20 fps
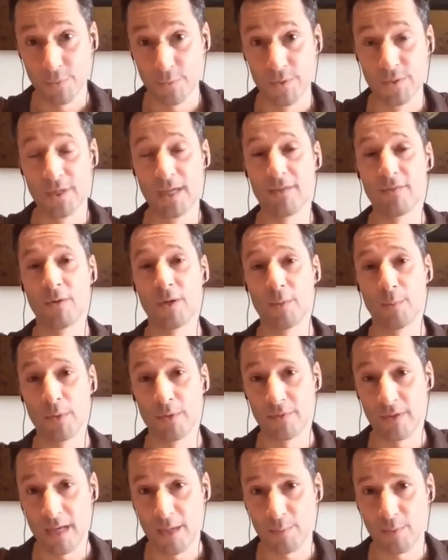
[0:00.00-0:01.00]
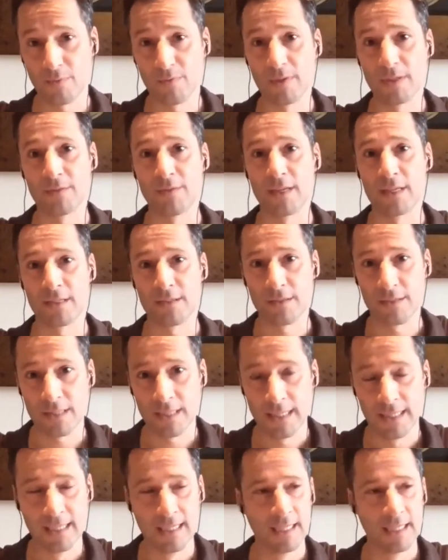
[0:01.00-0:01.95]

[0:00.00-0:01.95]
We do have quite a bit of high-profile advisors.